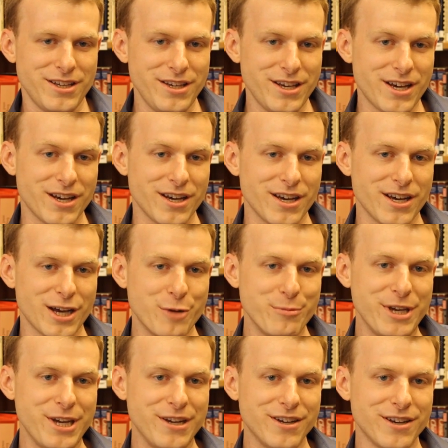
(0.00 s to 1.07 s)
Yeah, I
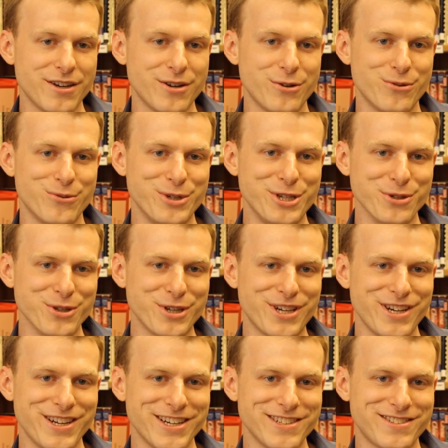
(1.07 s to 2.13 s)
mean, when you're
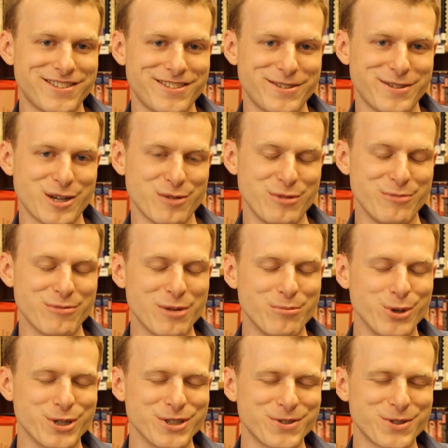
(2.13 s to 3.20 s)
looking at, I mean, my
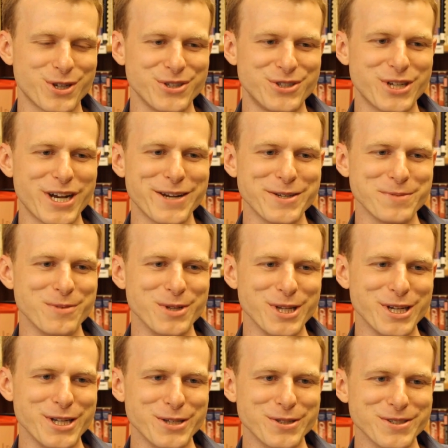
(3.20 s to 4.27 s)
book is called China's
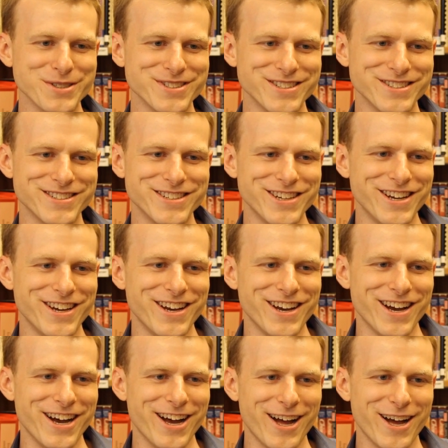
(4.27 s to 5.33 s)
Millennials, and
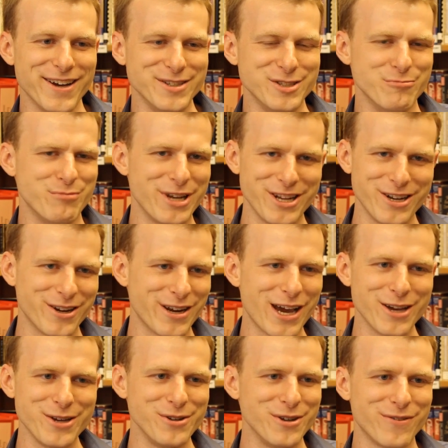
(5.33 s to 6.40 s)
depending on
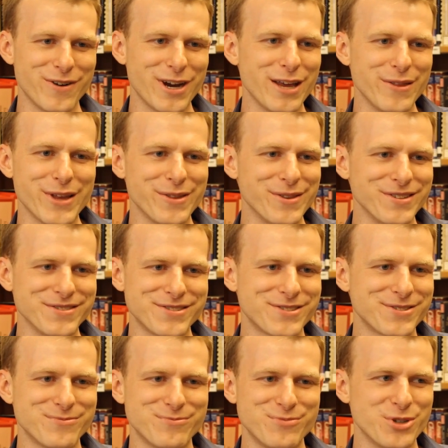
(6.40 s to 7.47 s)
how you define that,
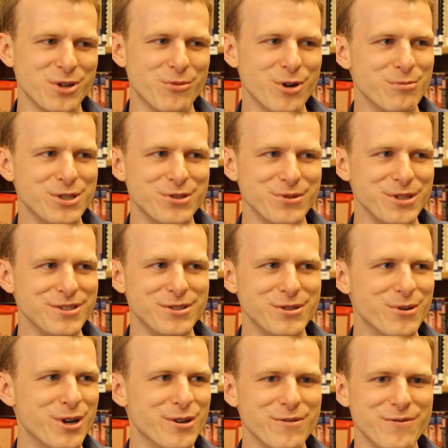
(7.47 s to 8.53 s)
that's somewhere between
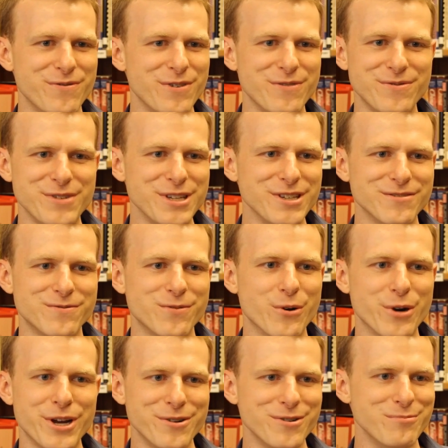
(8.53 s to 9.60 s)
250 and
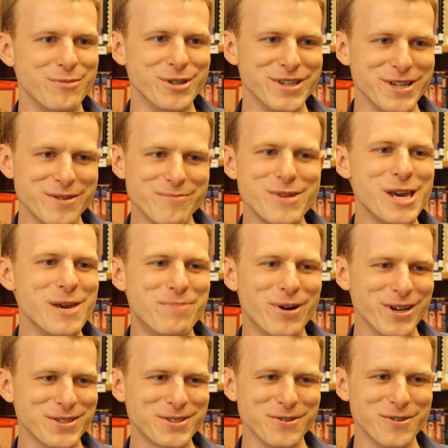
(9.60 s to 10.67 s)
400 million
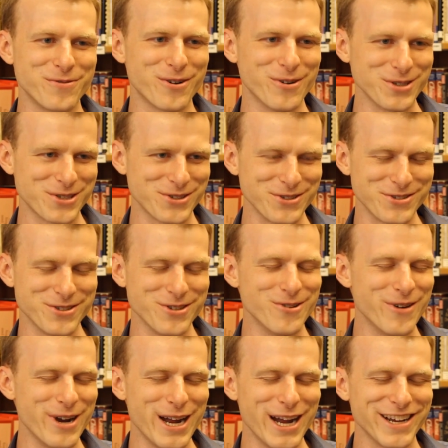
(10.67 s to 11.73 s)
people. So, of course, there's no
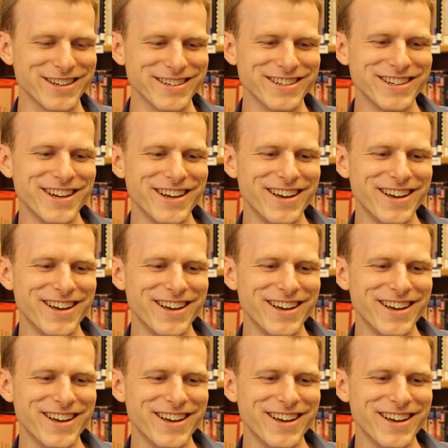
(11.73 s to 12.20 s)
way I could